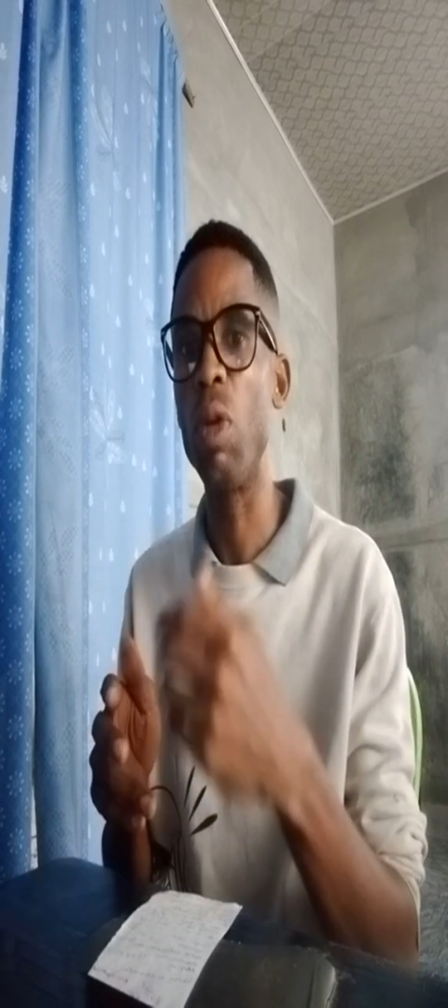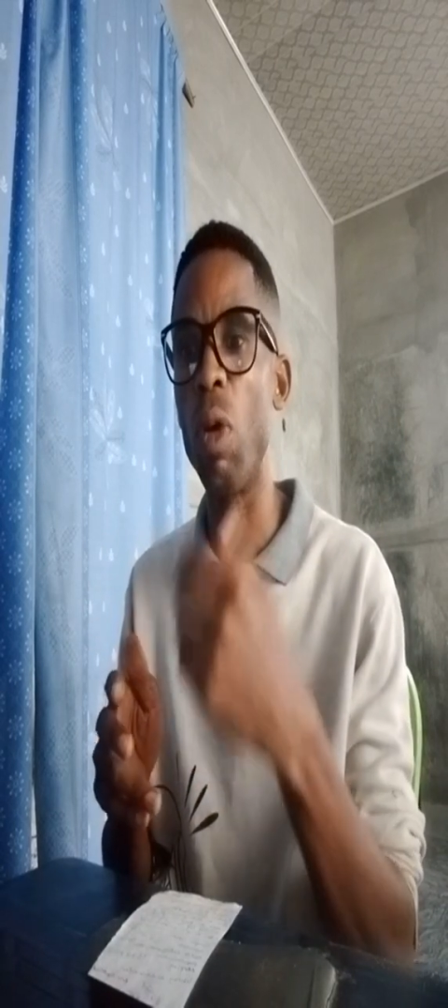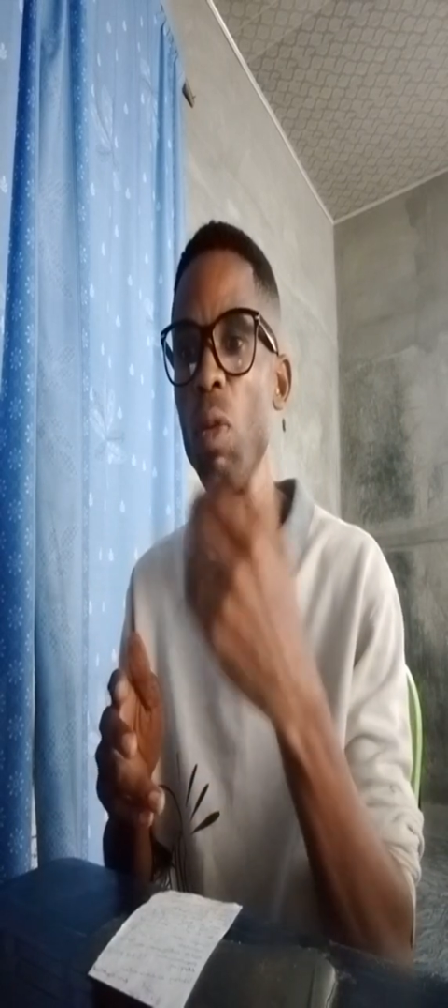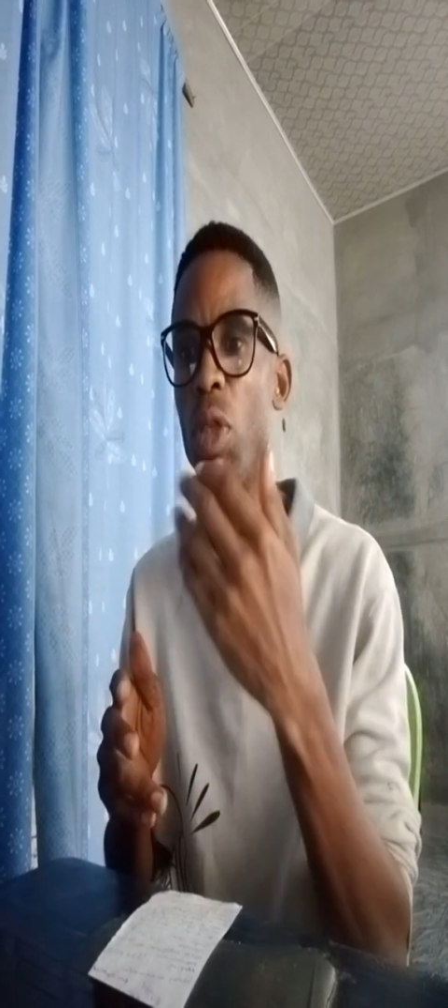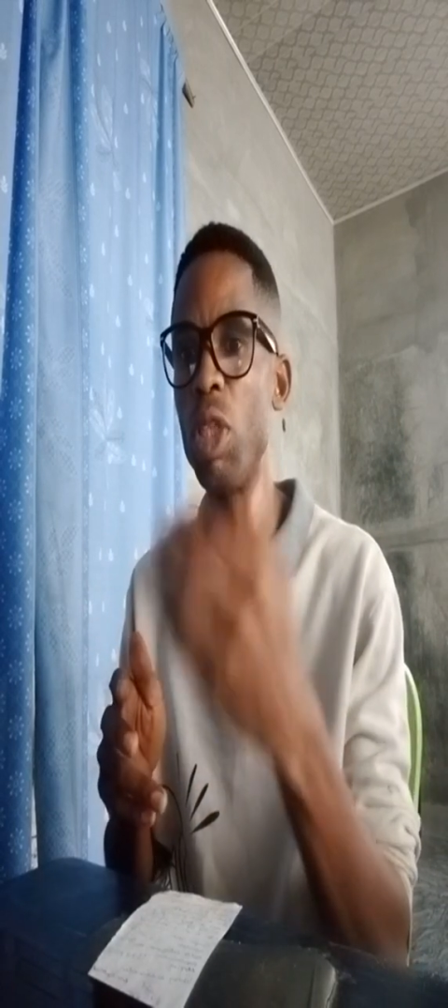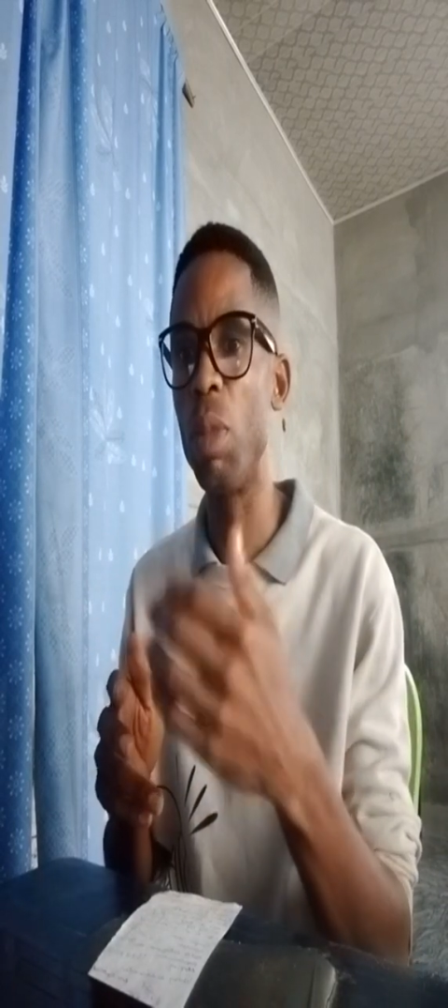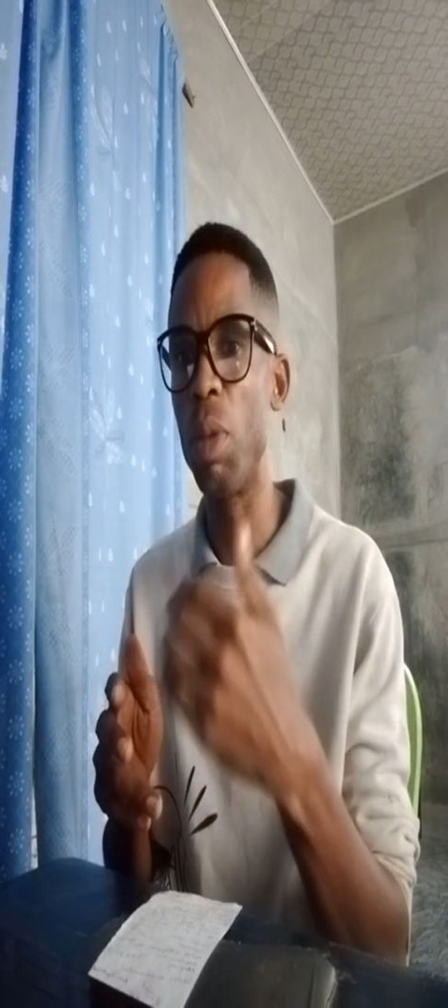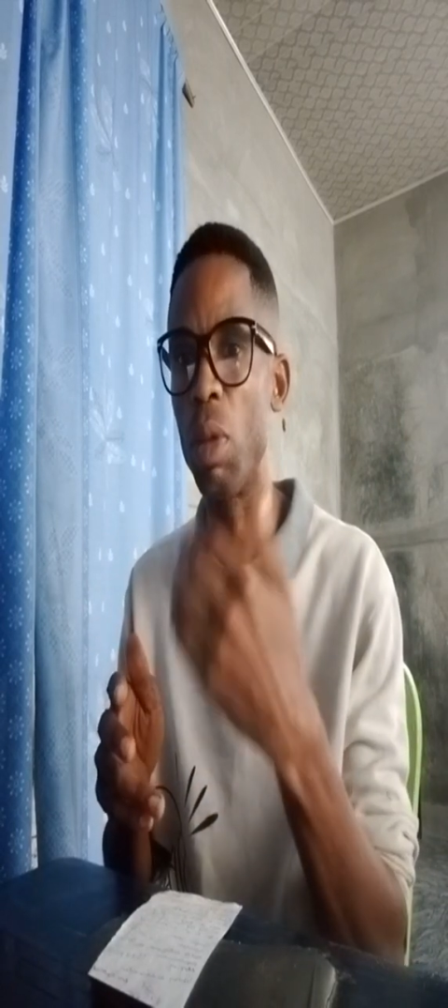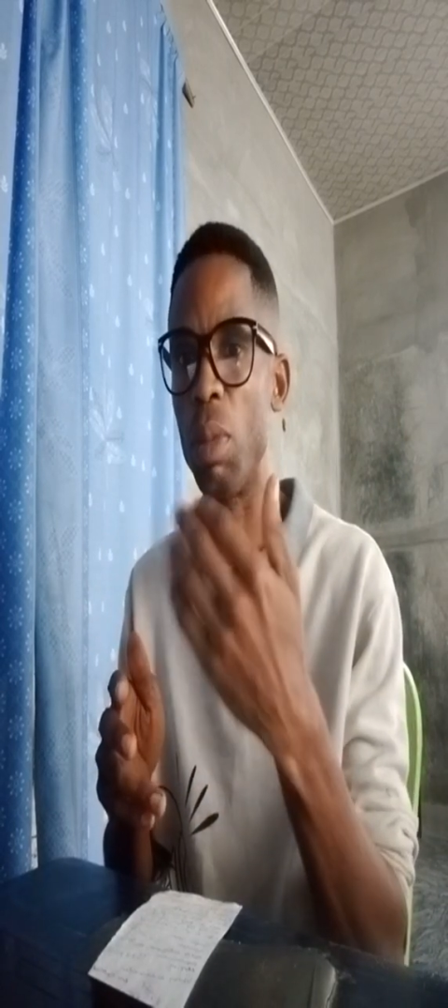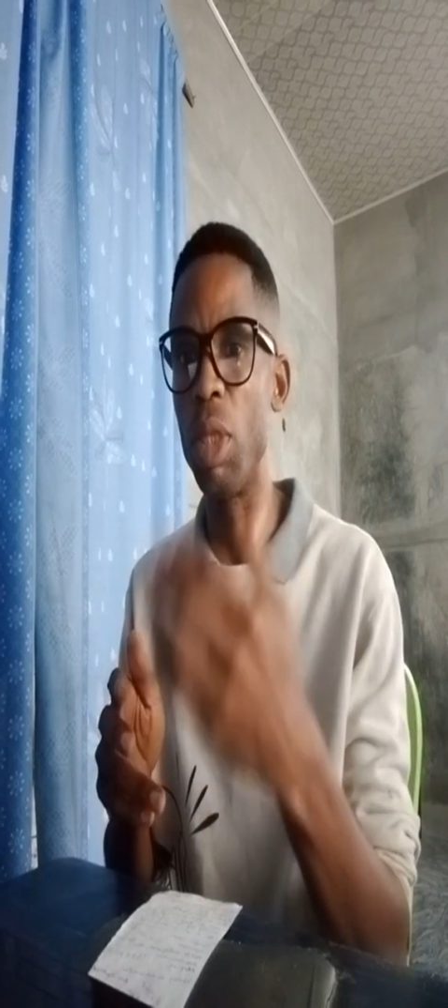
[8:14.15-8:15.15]
always keep
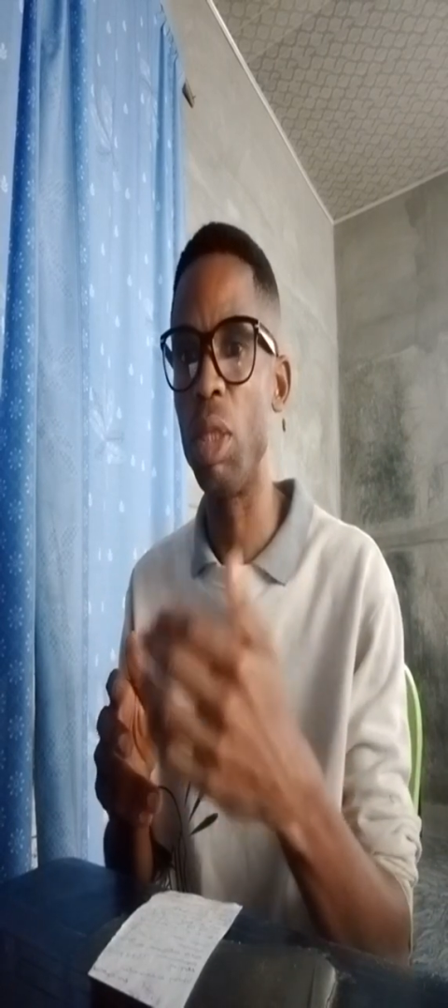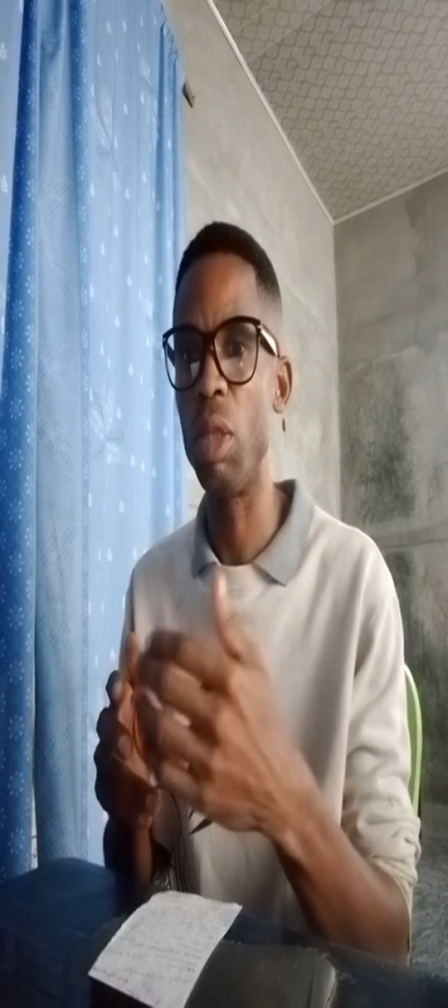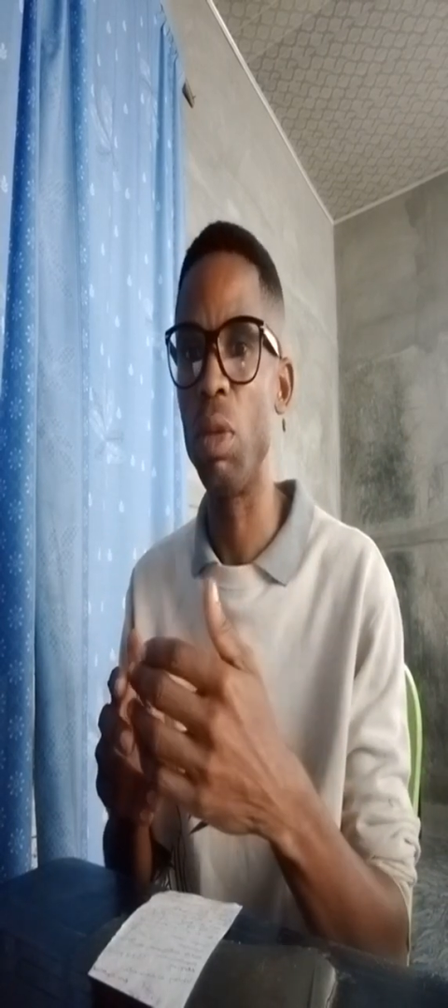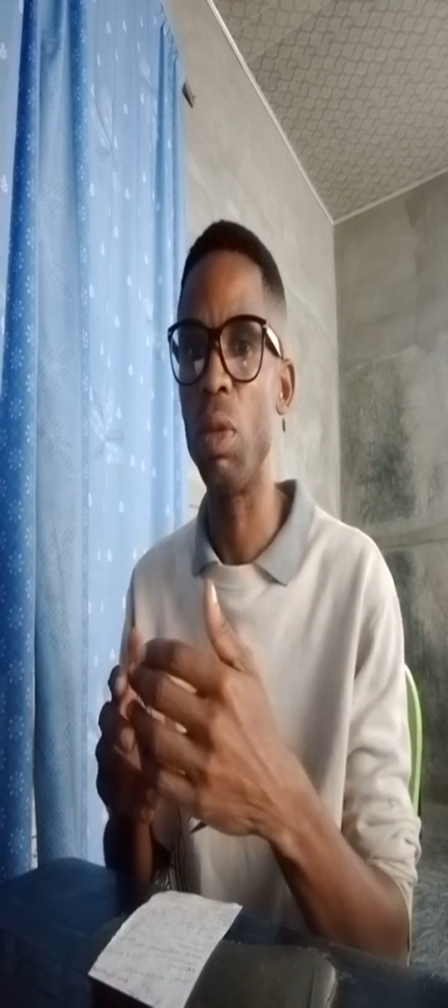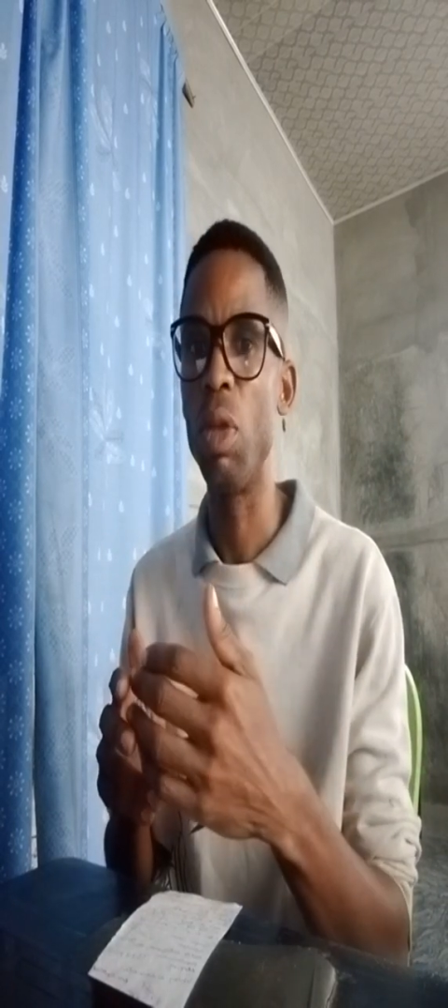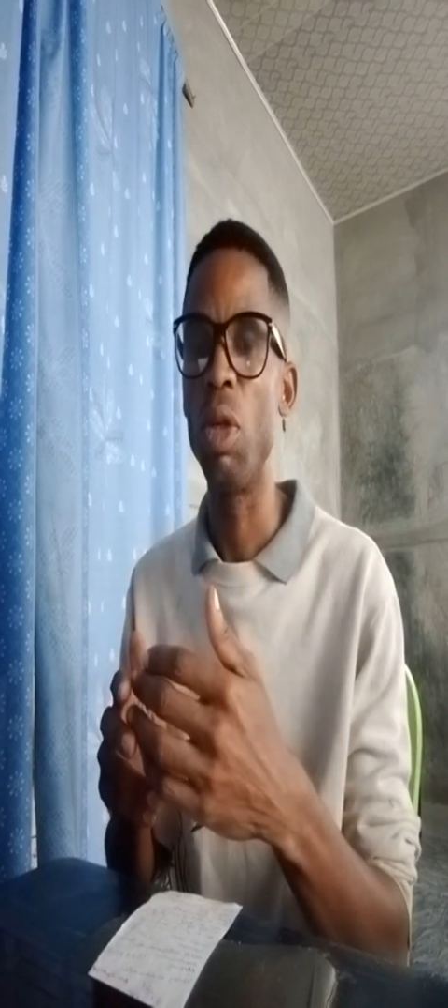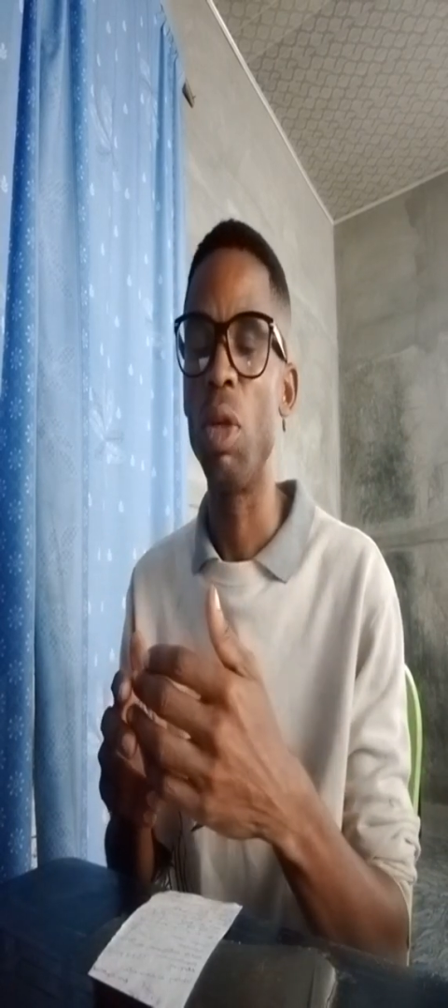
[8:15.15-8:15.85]
on updating you,